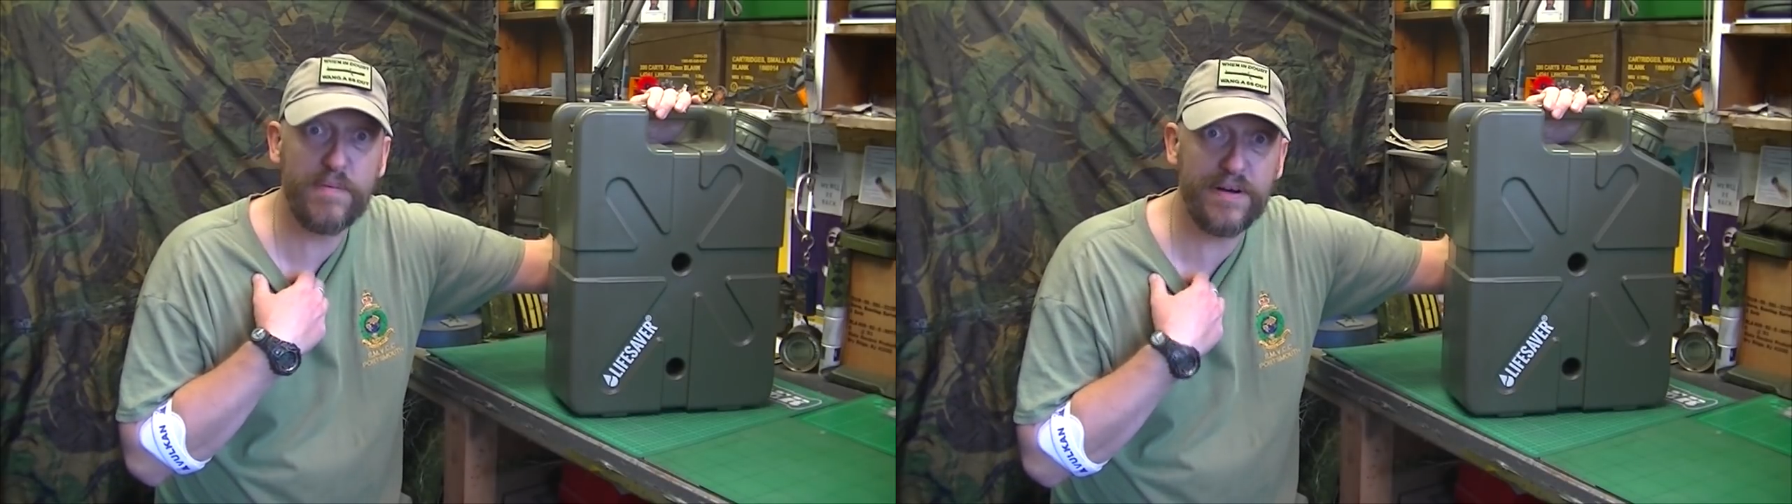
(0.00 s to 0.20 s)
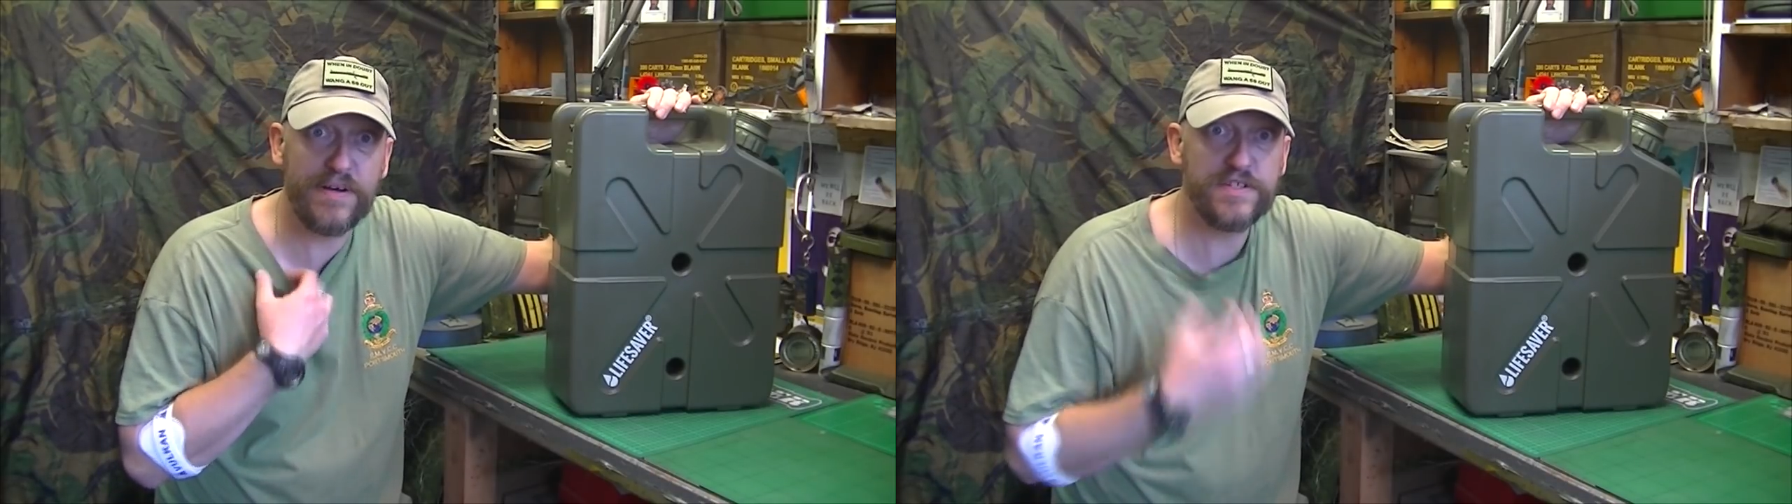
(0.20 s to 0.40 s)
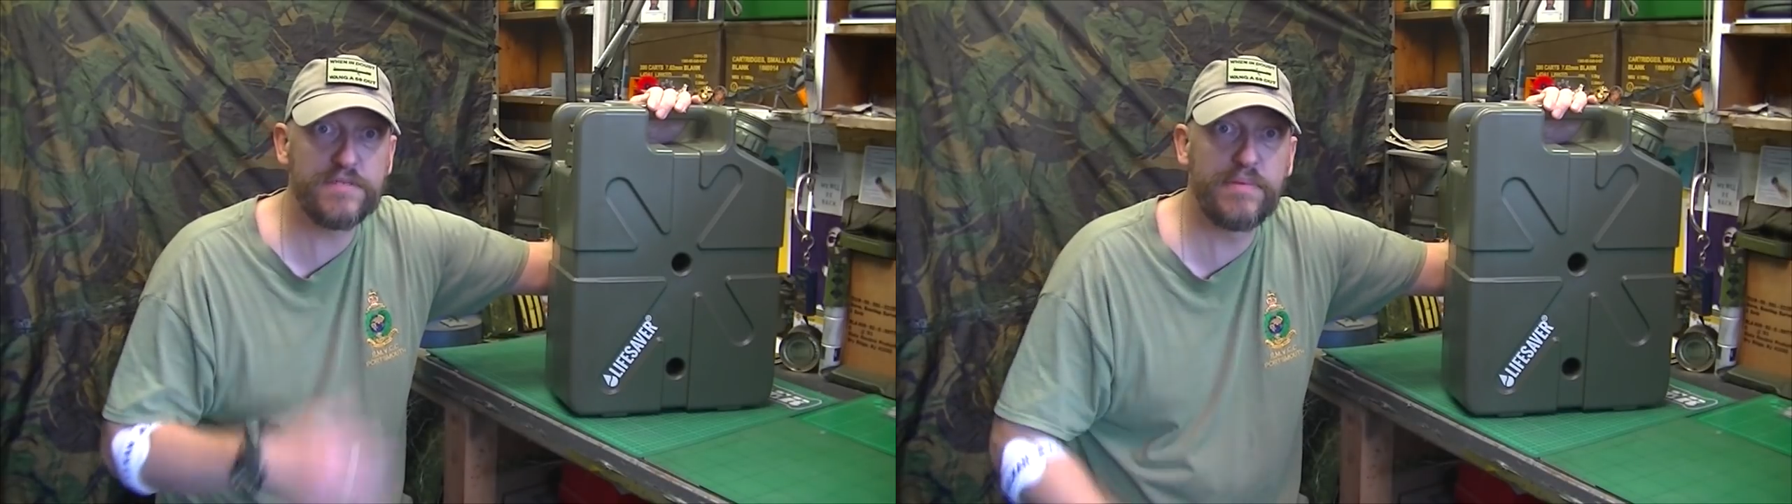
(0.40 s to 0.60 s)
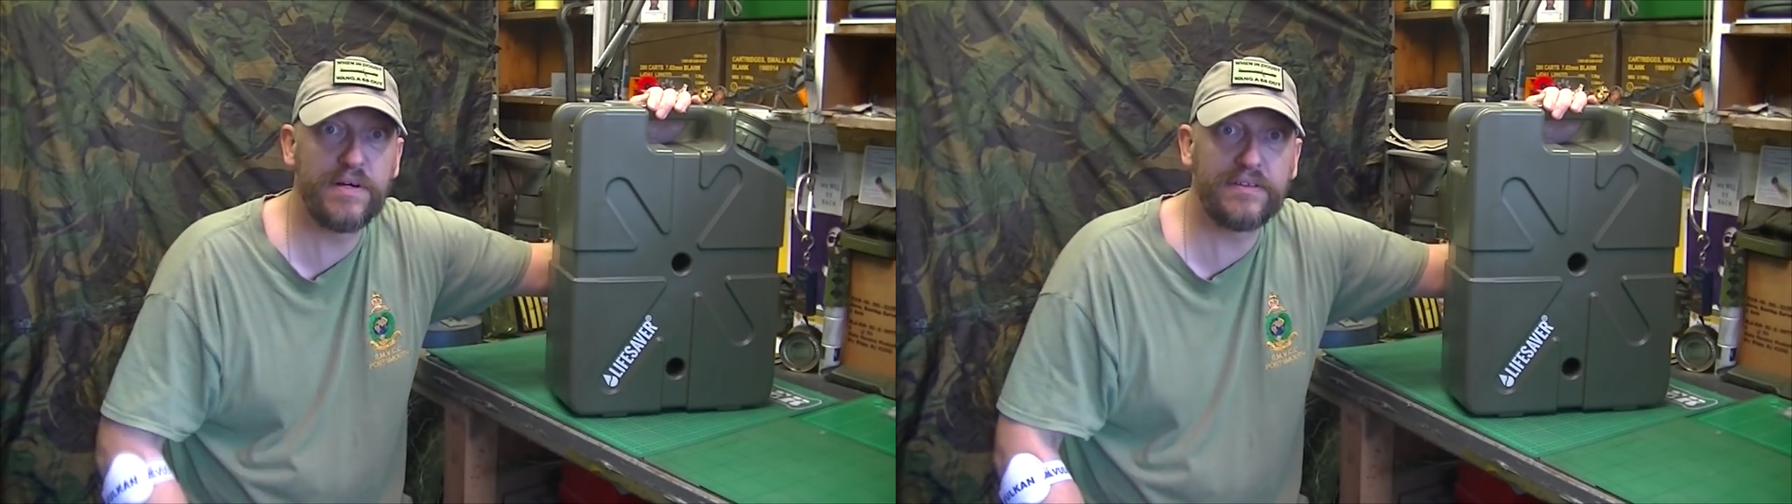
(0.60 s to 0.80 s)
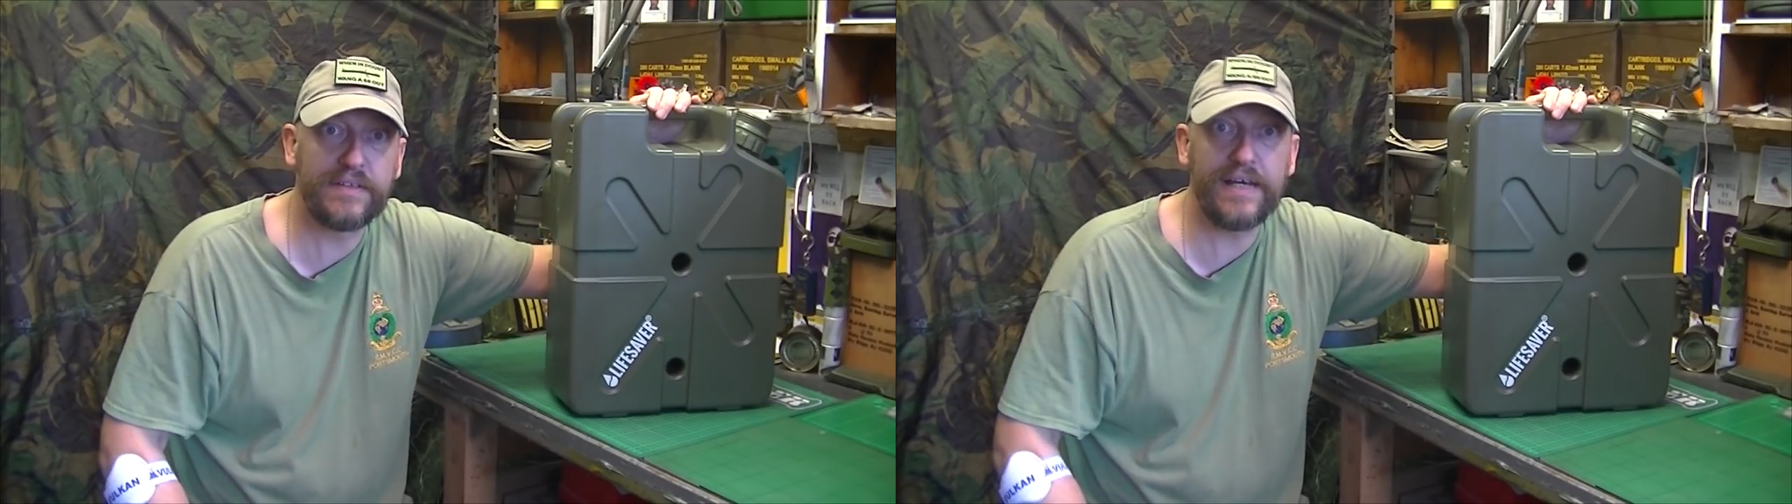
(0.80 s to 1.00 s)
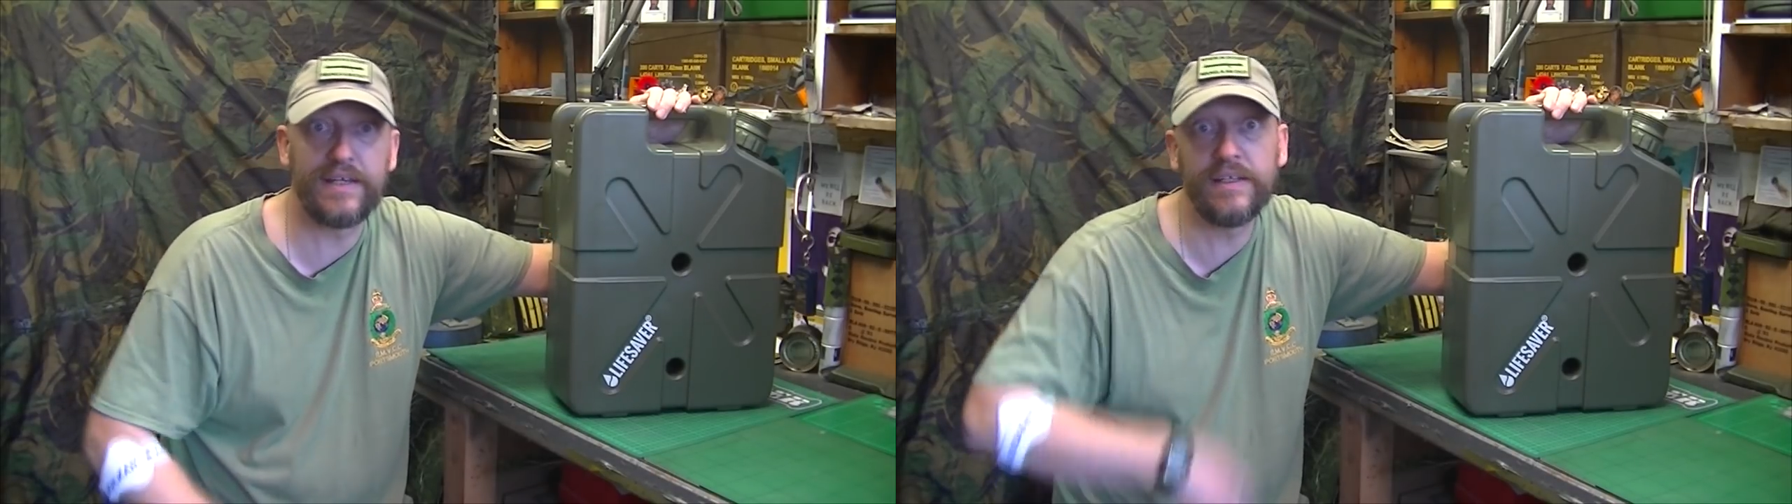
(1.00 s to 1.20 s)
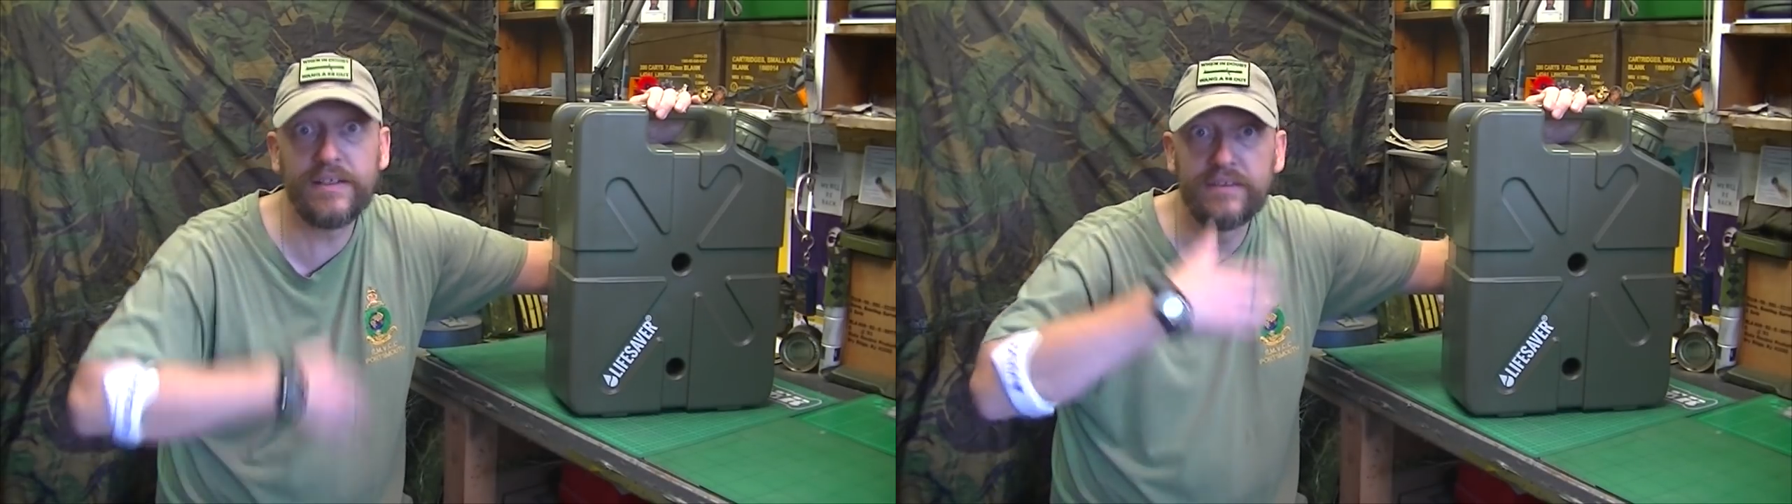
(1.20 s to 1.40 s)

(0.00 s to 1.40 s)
person per day,